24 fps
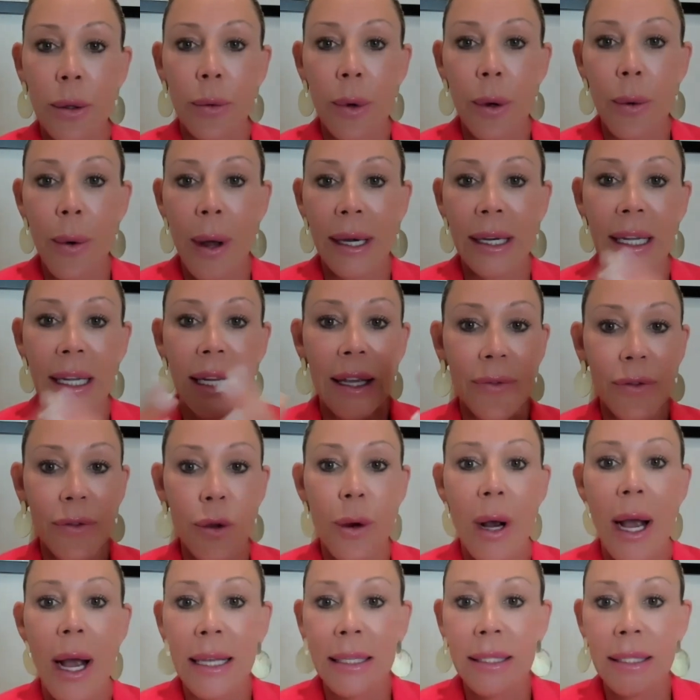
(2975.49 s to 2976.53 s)
we wanted to give you
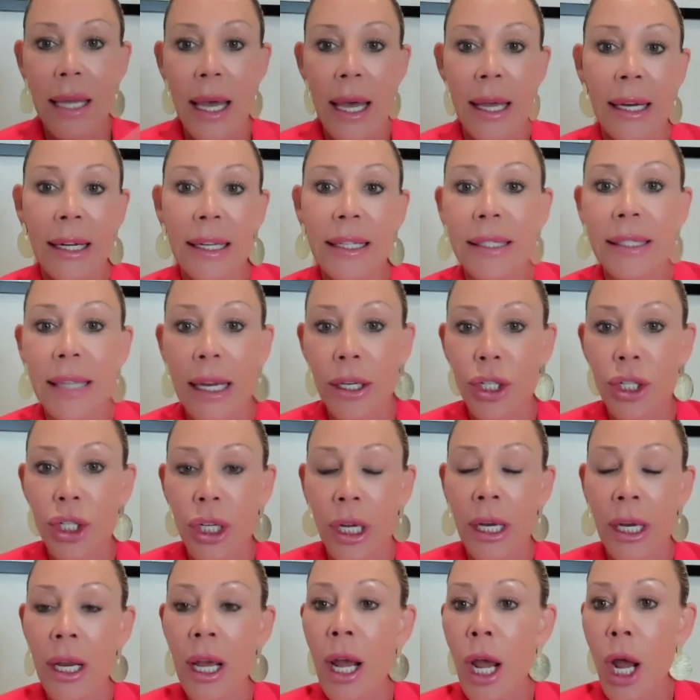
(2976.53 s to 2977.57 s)
guys an
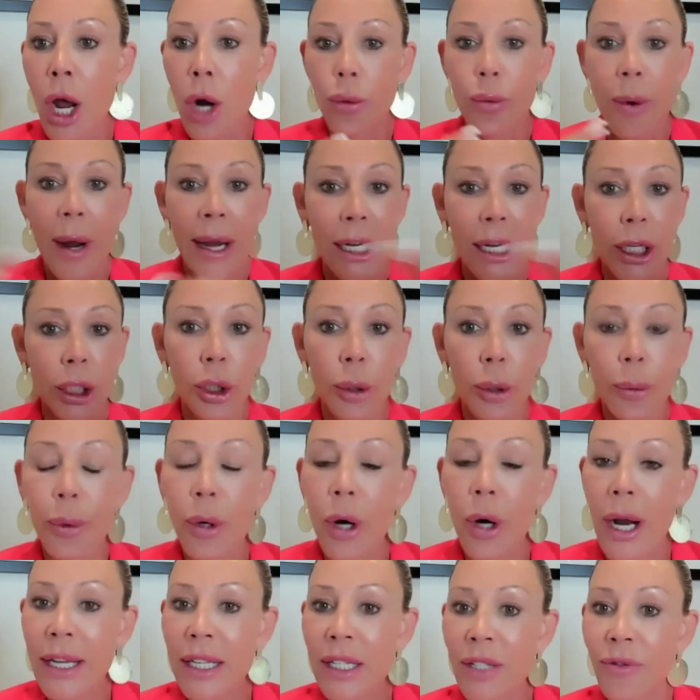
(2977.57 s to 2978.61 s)
extension, regular
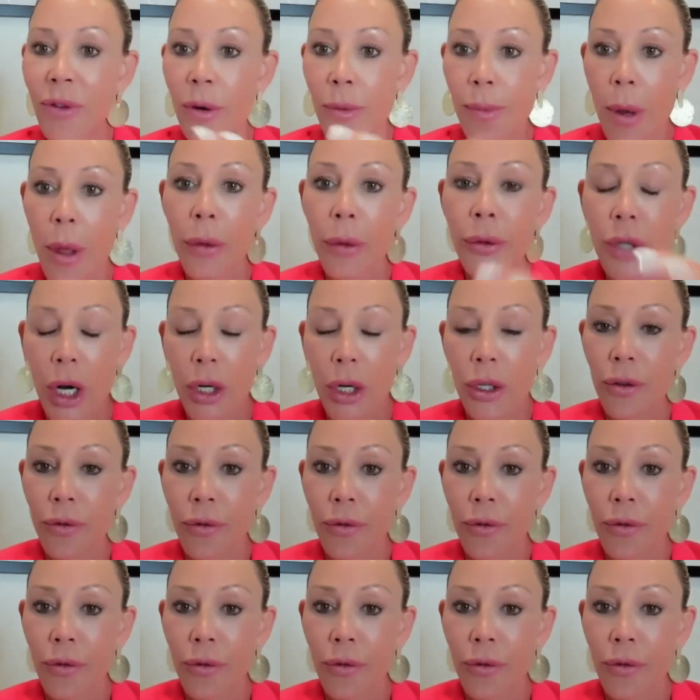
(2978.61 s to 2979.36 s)
price for both Dr.